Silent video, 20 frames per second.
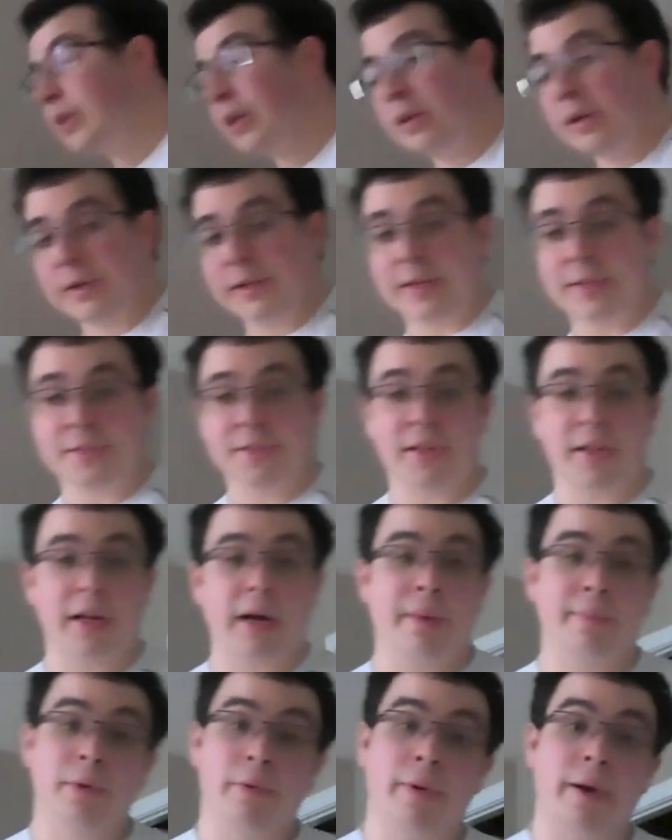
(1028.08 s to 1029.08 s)
Like I said,
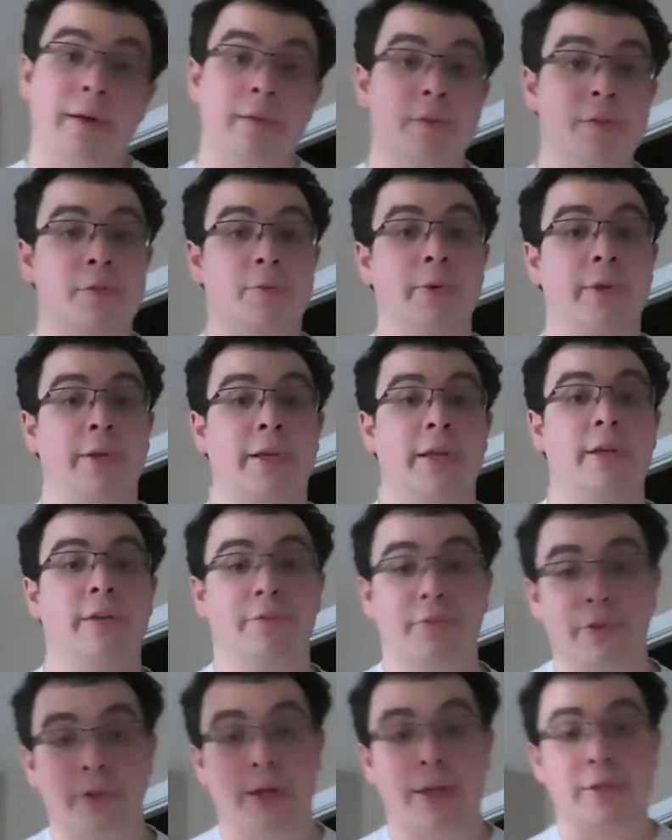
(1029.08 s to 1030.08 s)
I'm around this weekend
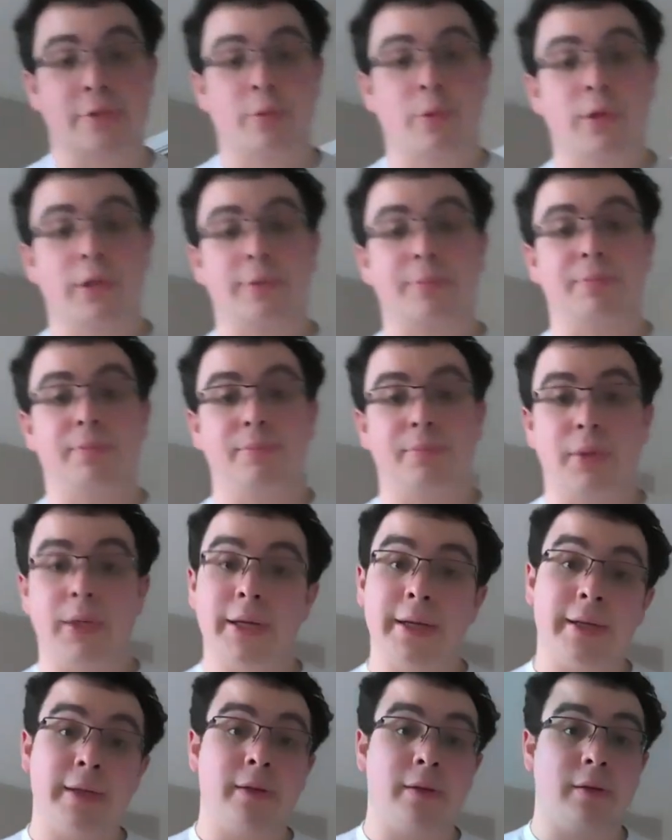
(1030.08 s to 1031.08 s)
if you guys wanna
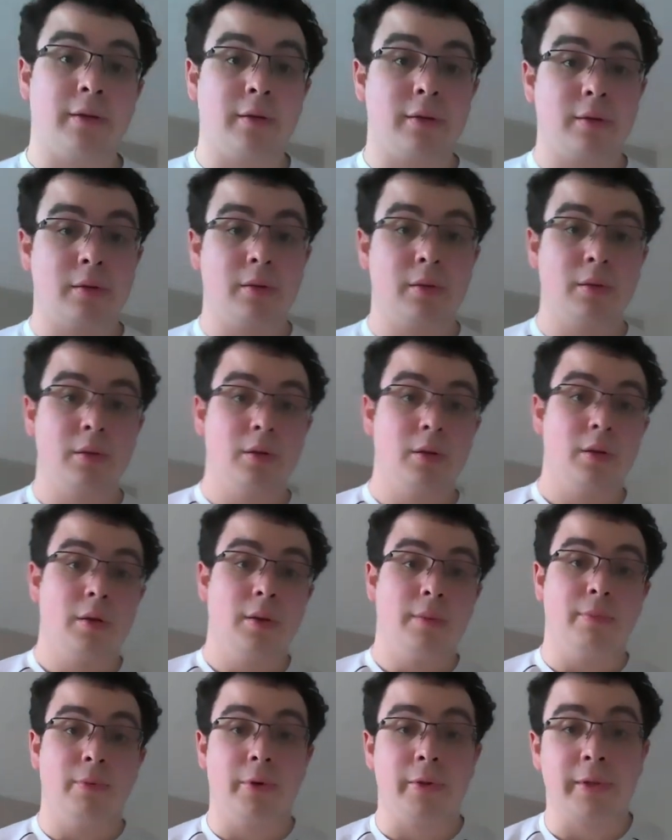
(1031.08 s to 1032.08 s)
play.
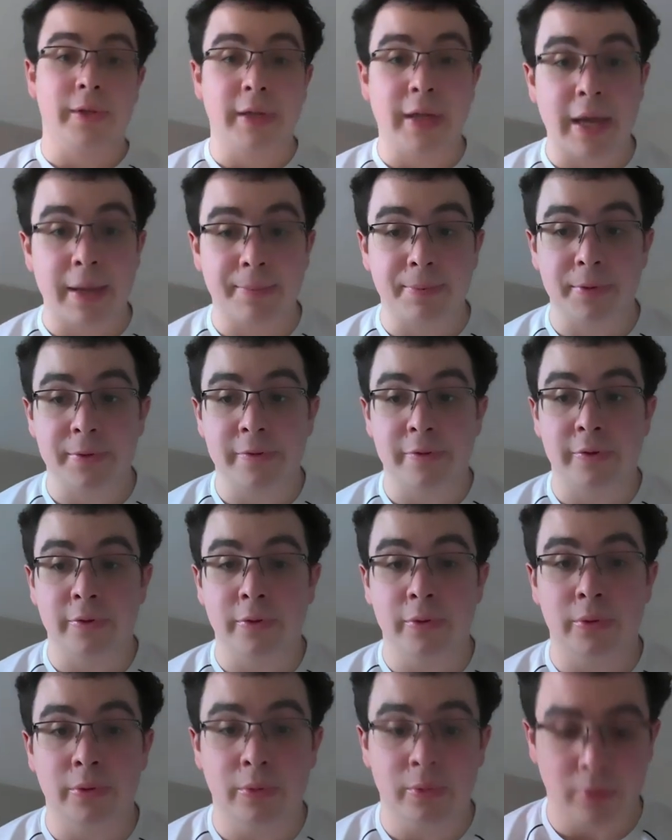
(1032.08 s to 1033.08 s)
More than happy
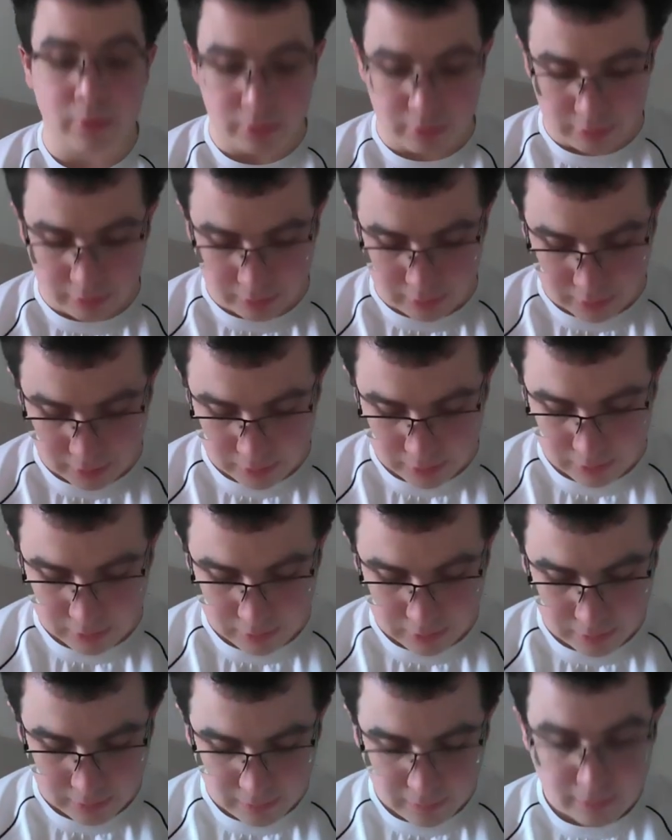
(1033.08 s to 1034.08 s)
to
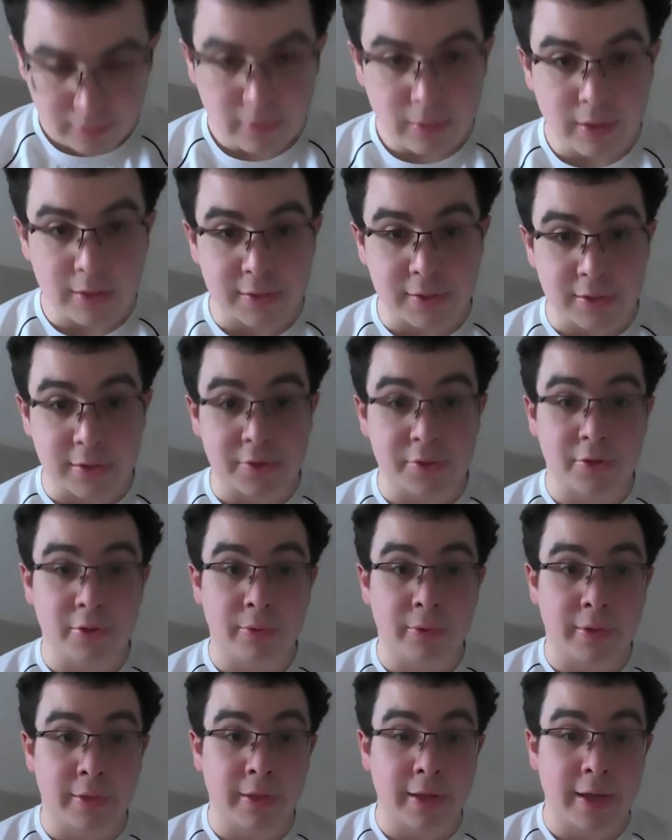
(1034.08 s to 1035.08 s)
assist you
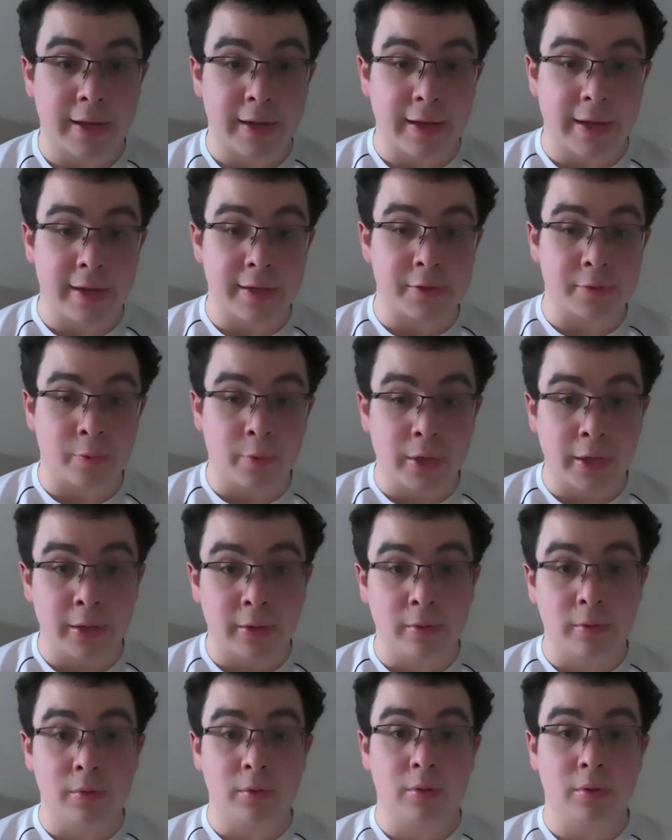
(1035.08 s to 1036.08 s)
with that as
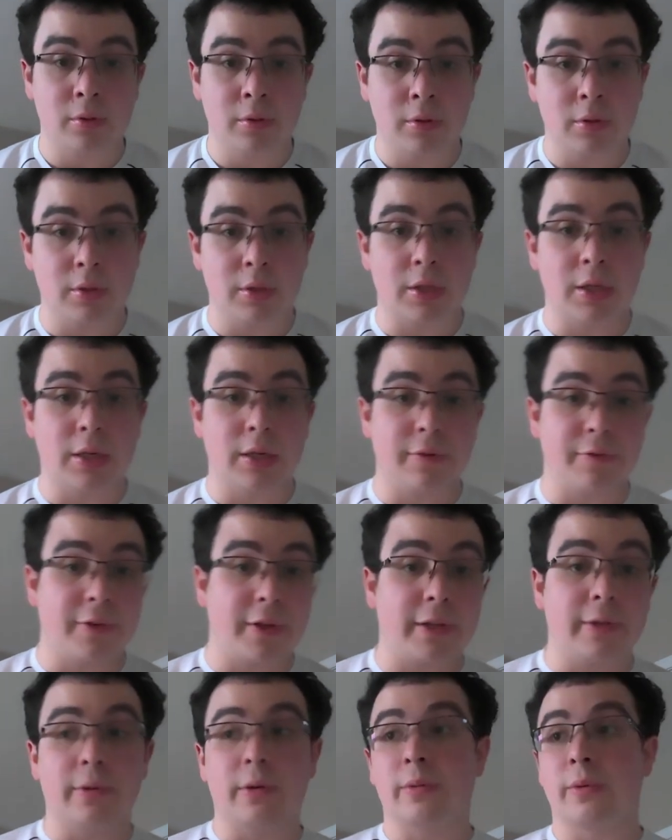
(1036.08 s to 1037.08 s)
well. If
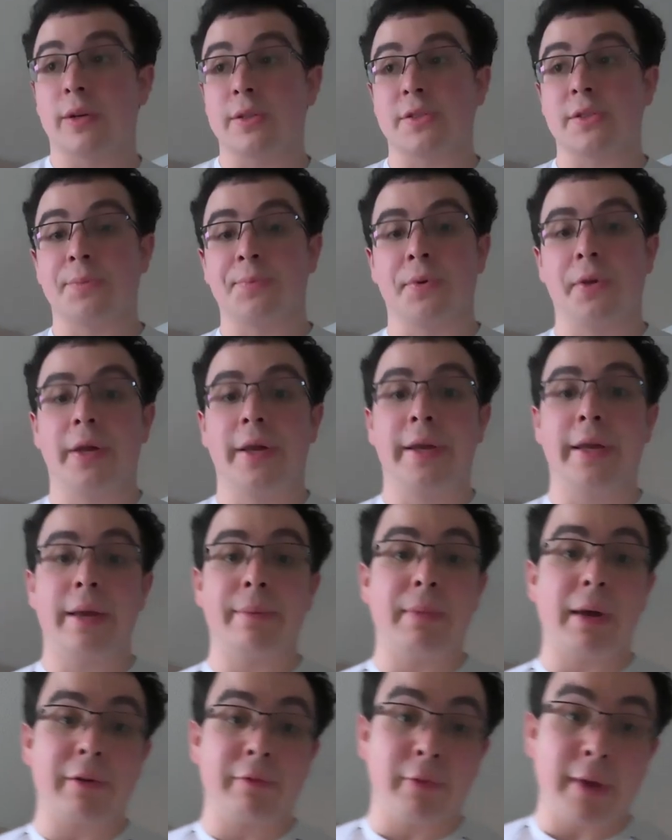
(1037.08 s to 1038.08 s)
anyone wants to play, and
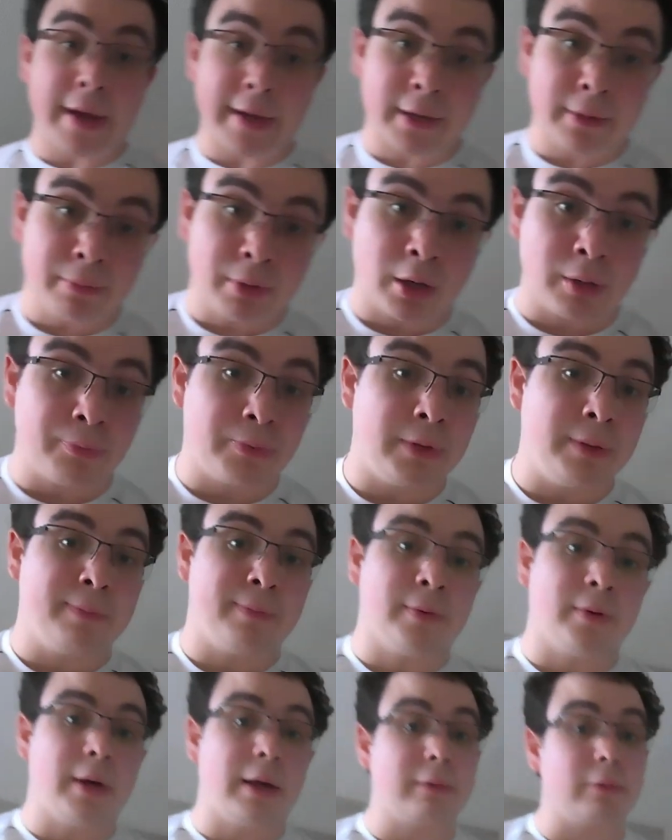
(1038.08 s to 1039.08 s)
my racquetball
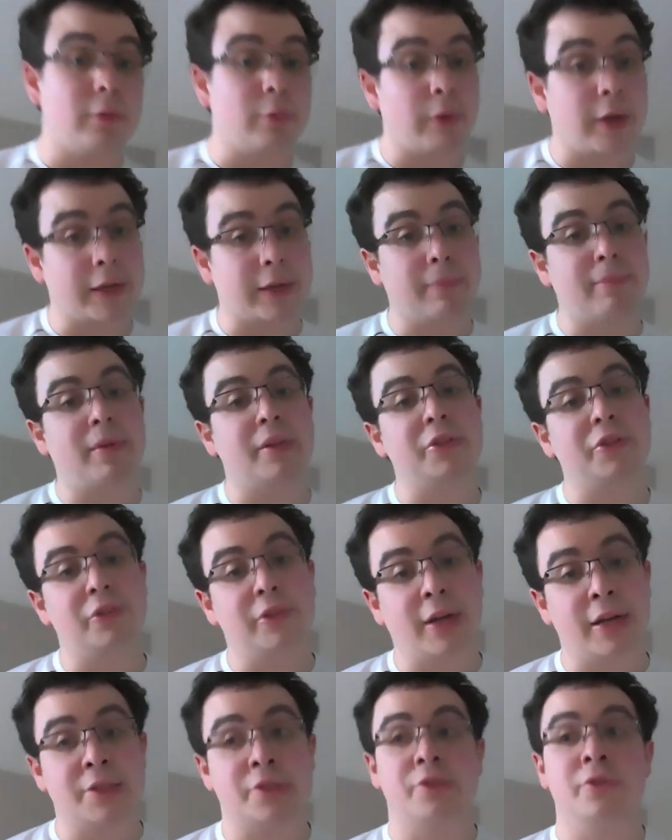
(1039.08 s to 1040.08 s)
people, I would recommend you
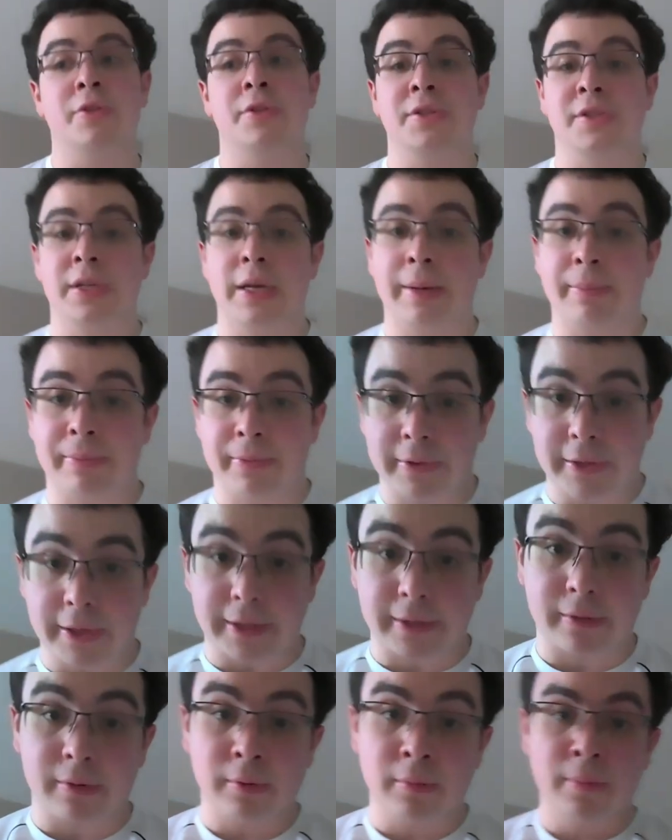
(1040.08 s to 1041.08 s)
guys do the same
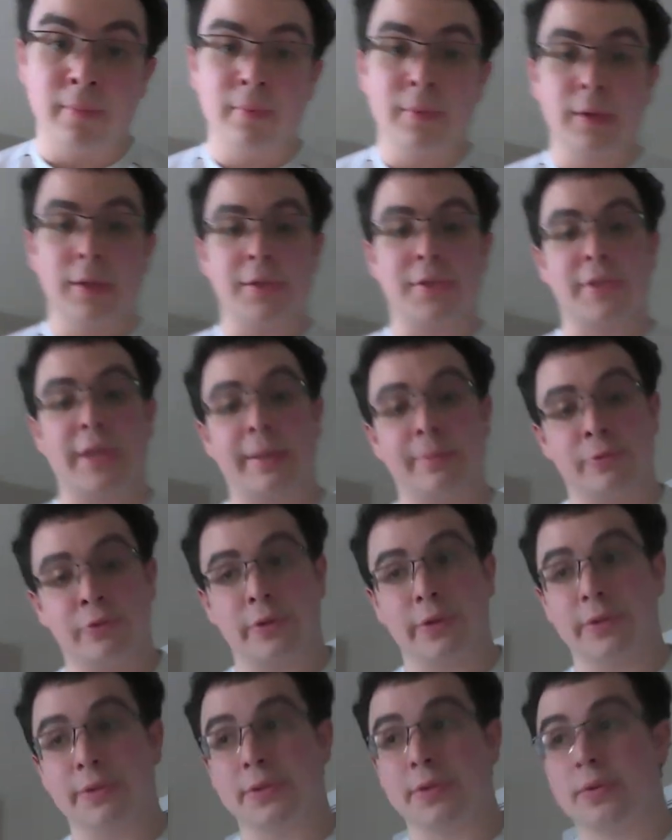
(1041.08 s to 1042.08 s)
thing. Same
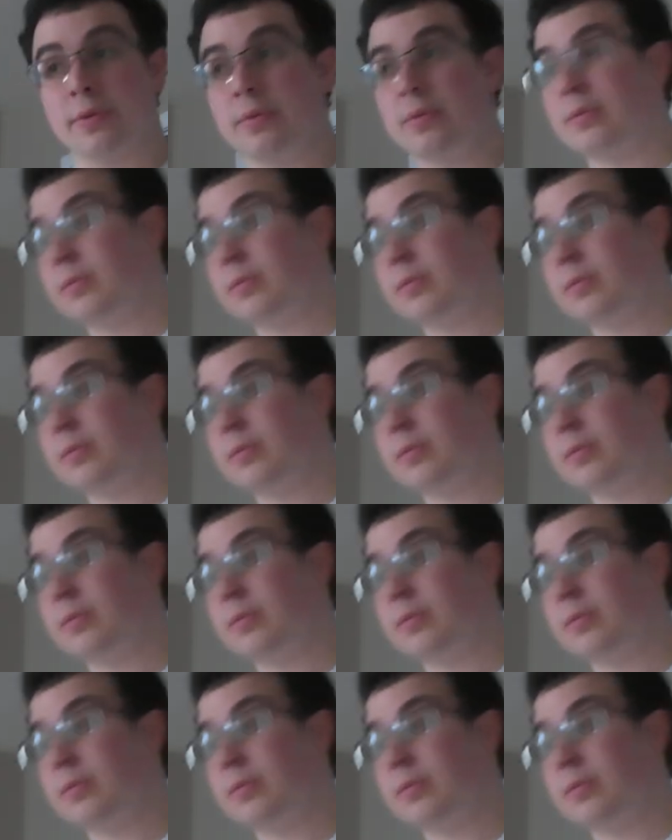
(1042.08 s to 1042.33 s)
drills.